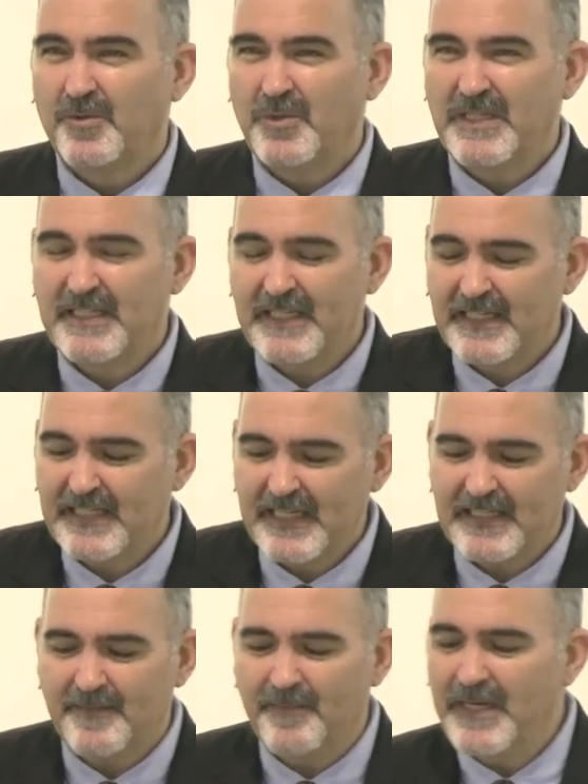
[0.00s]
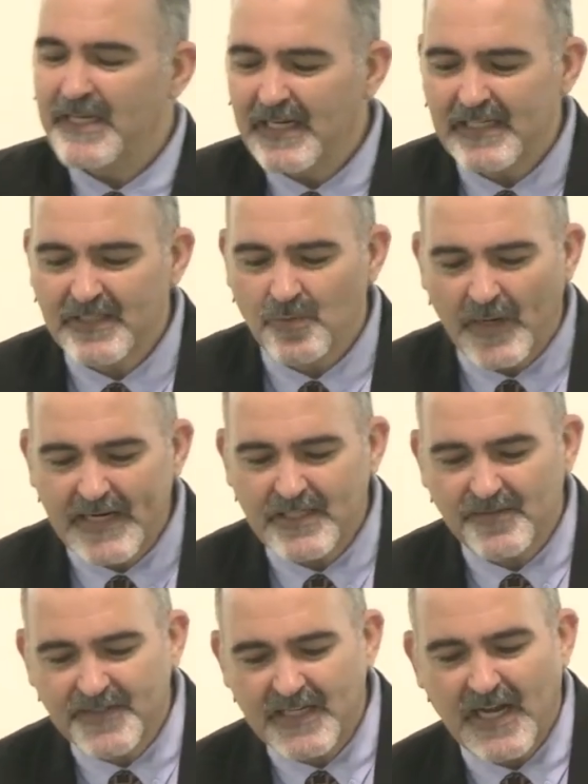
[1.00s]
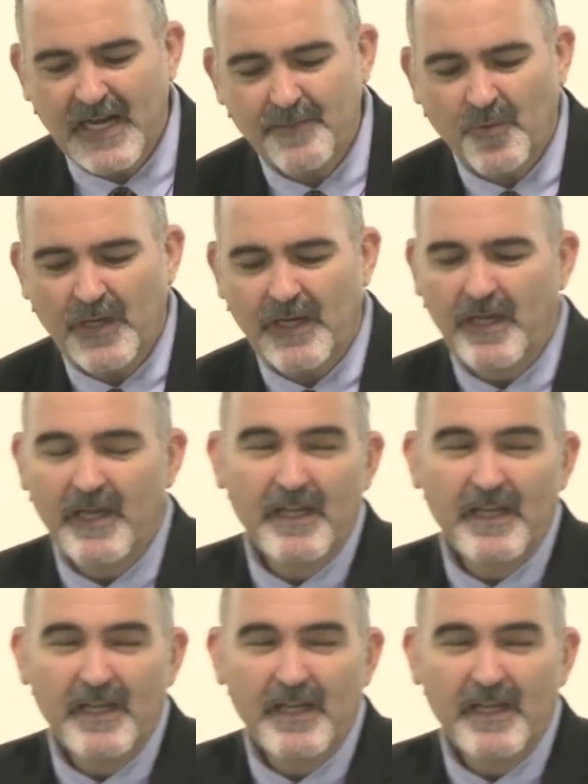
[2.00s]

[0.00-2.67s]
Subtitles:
We see it as a meaningless waste of time.